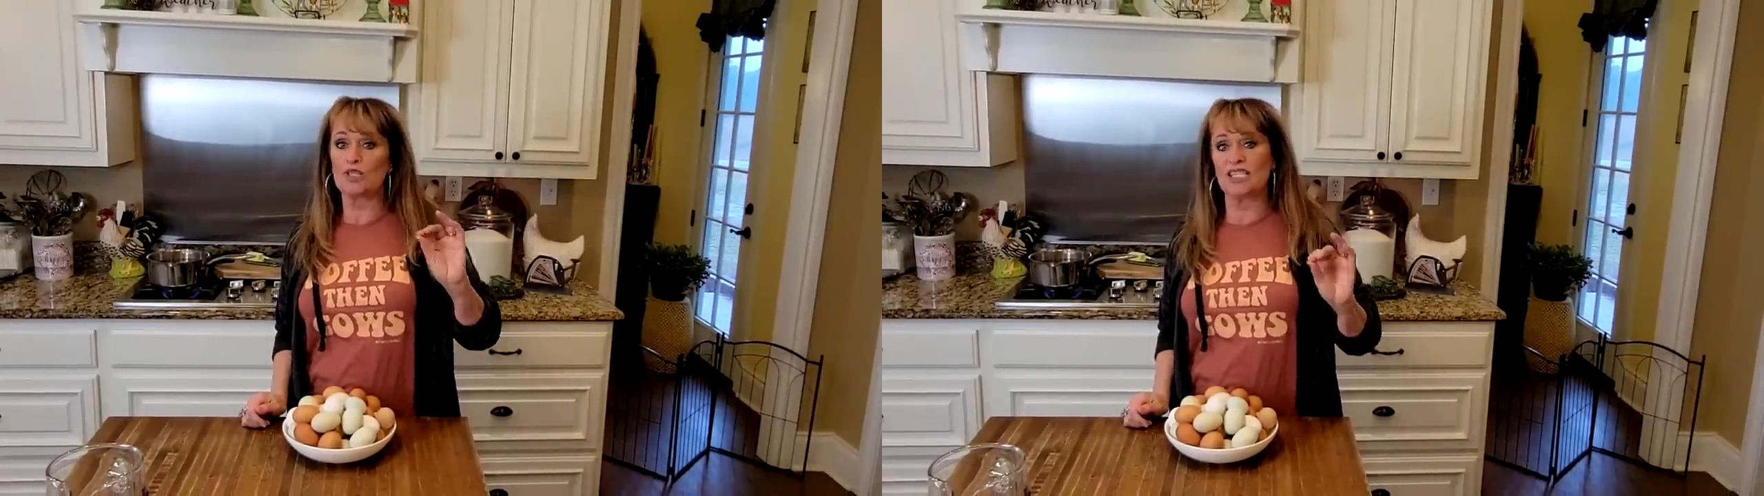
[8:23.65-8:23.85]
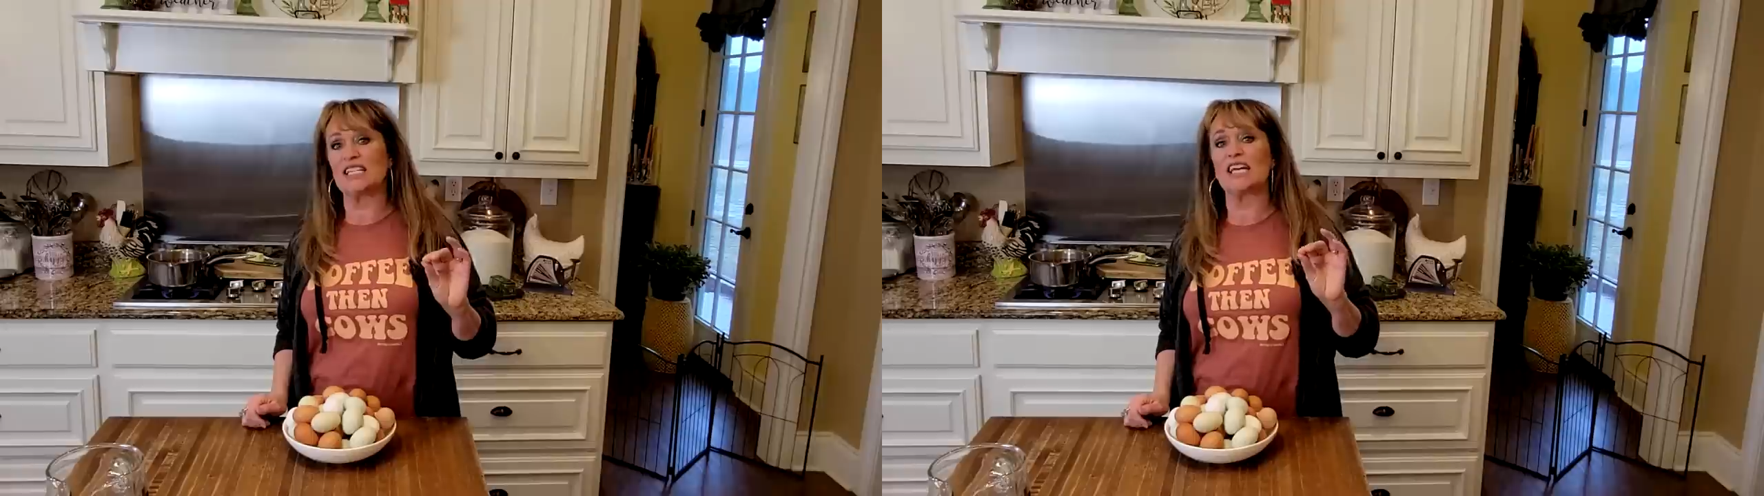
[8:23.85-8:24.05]

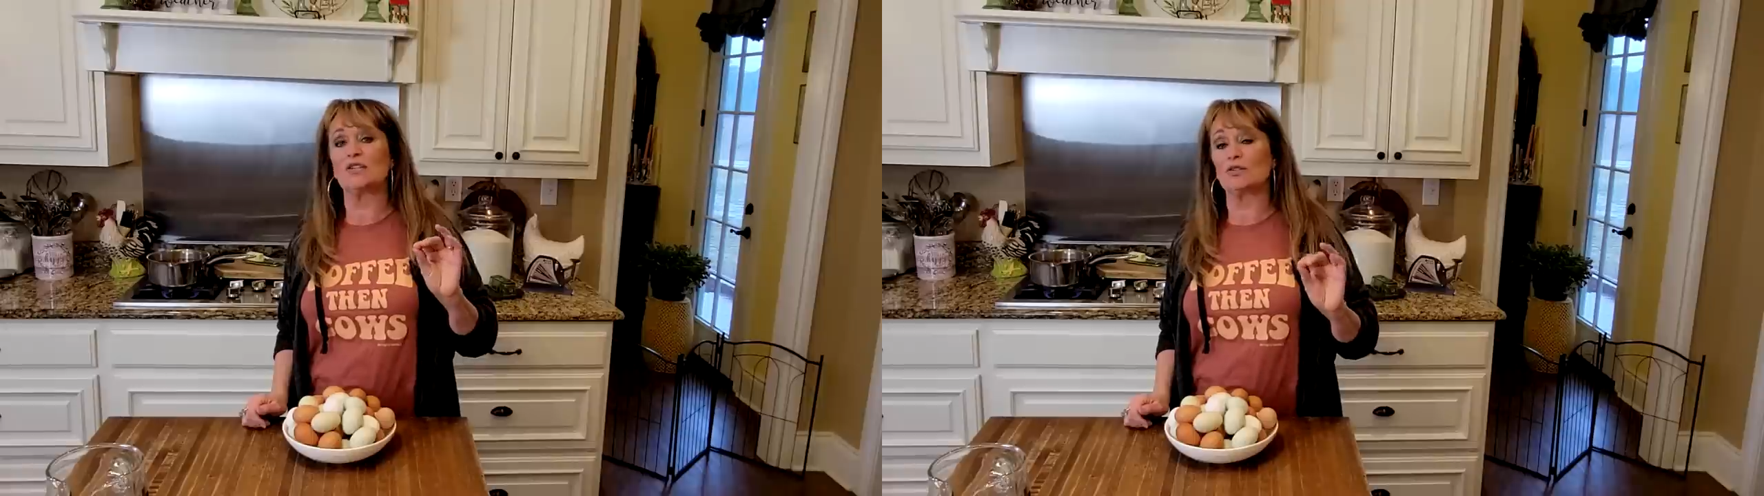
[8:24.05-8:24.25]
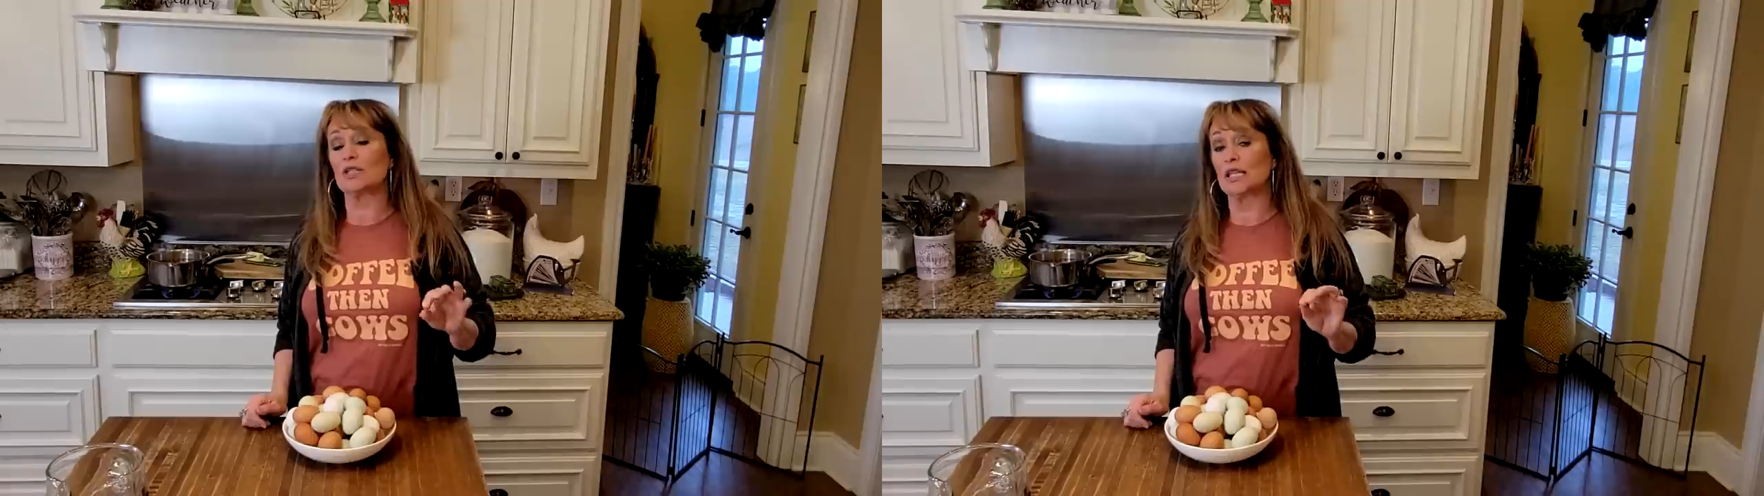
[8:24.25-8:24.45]

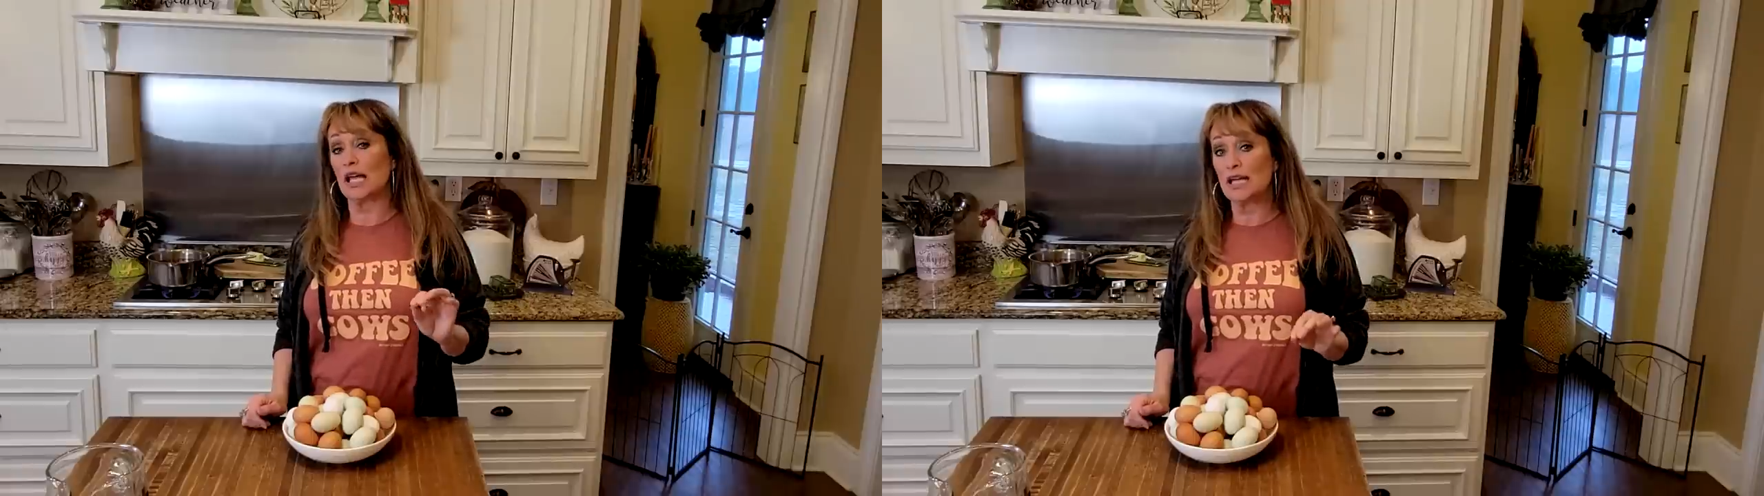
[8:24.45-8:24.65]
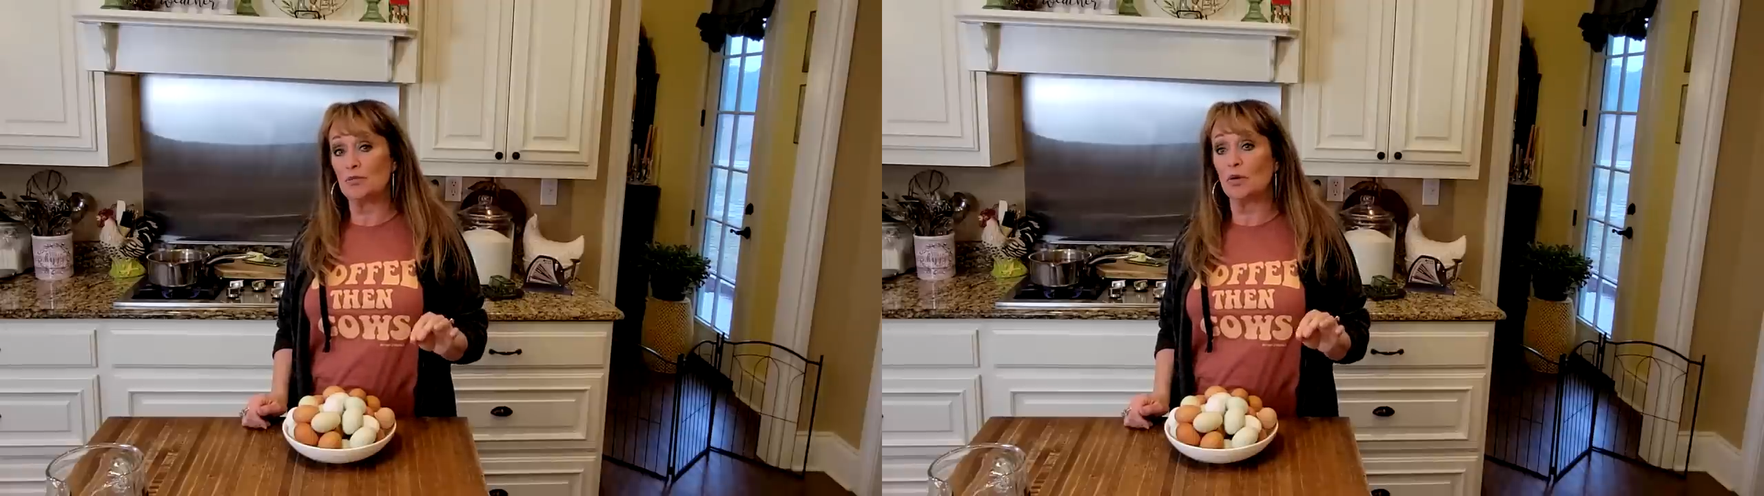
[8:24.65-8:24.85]
standard
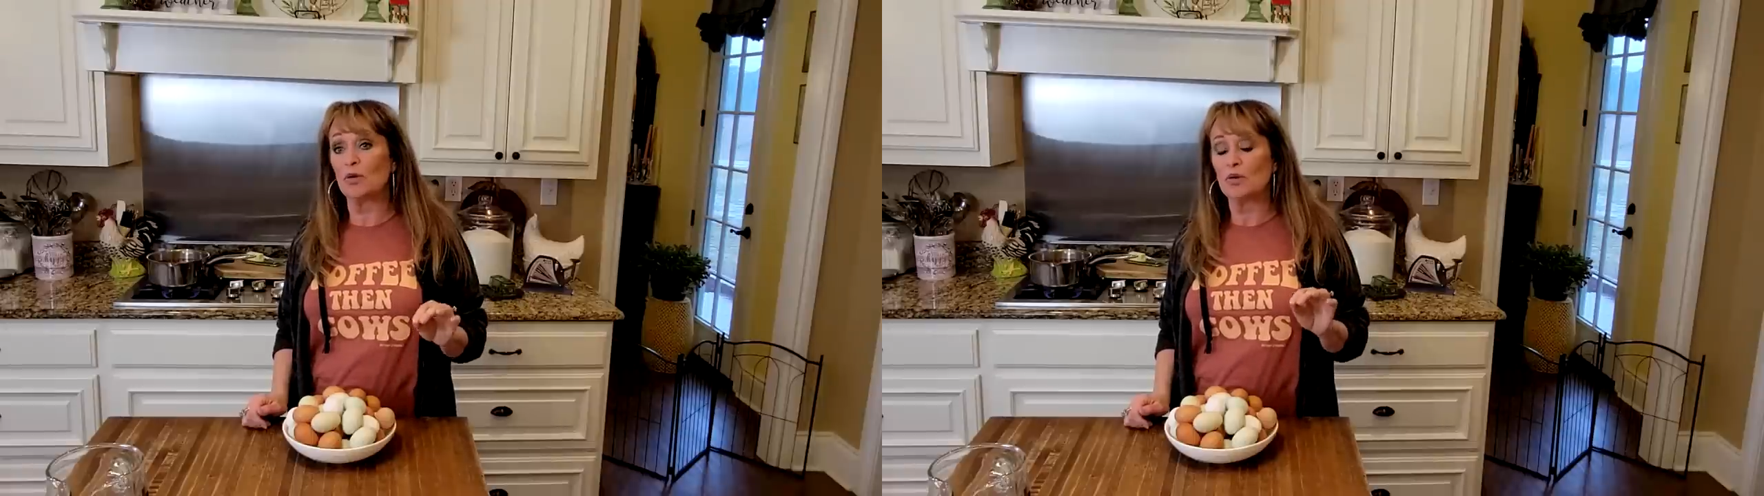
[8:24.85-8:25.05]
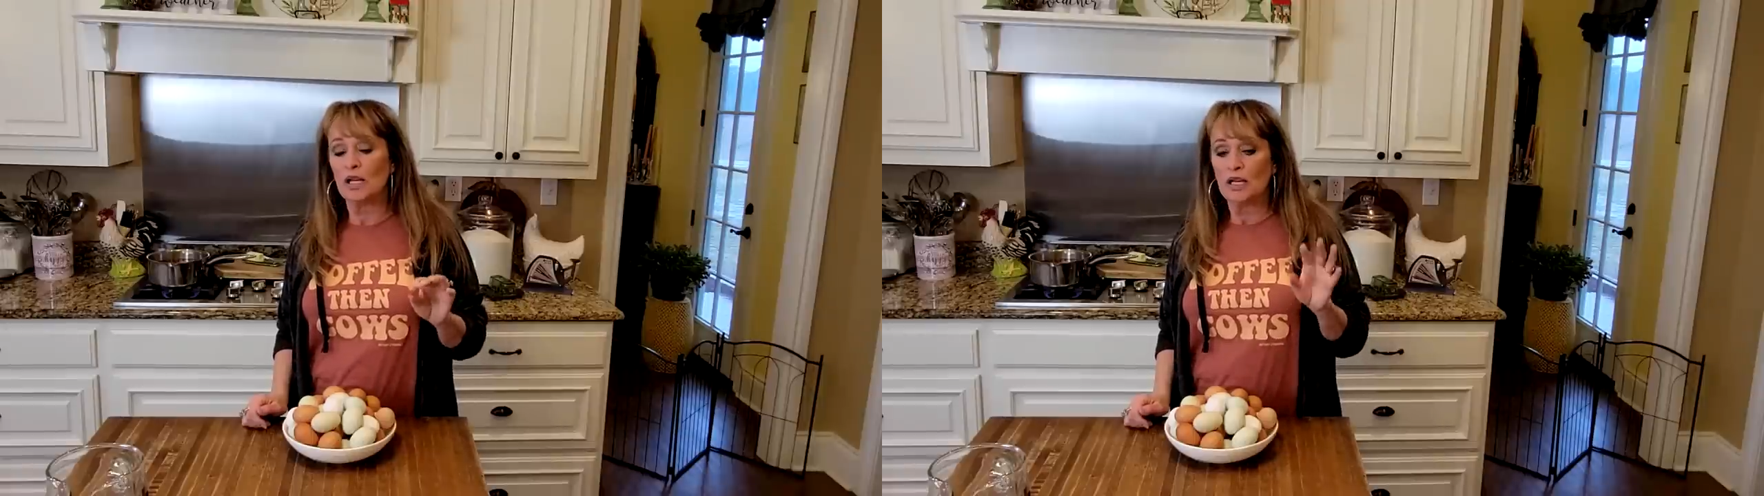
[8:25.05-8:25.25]

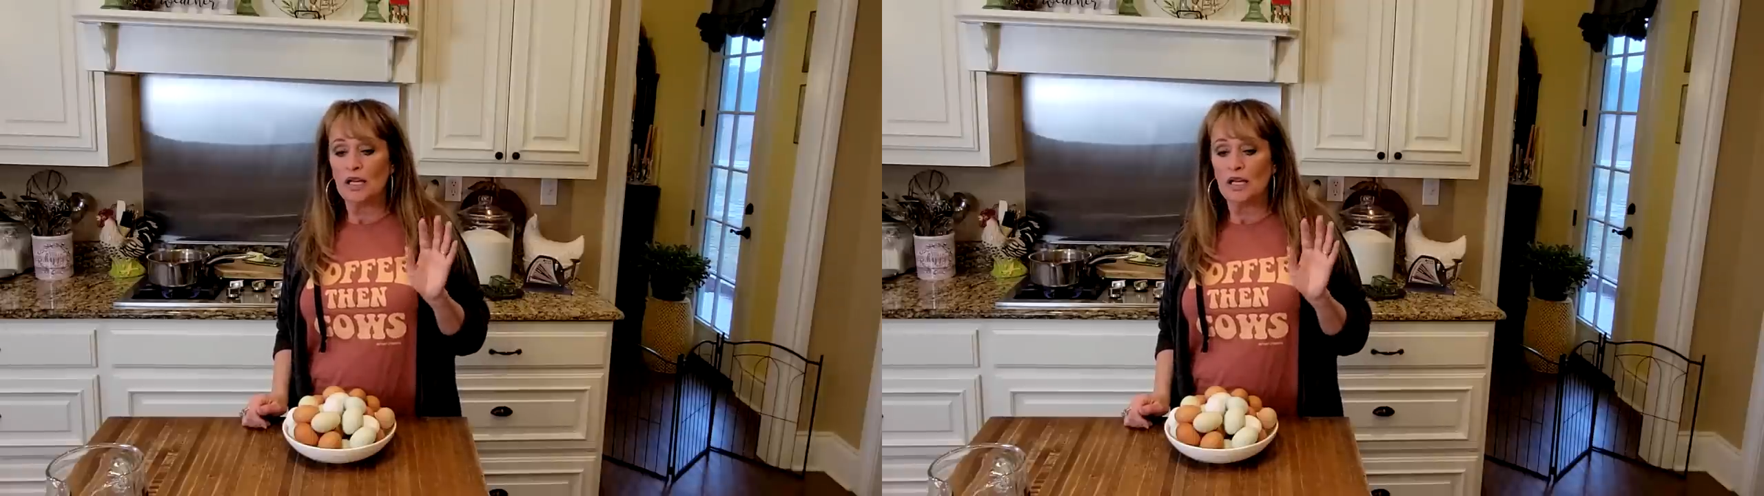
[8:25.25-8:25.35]
label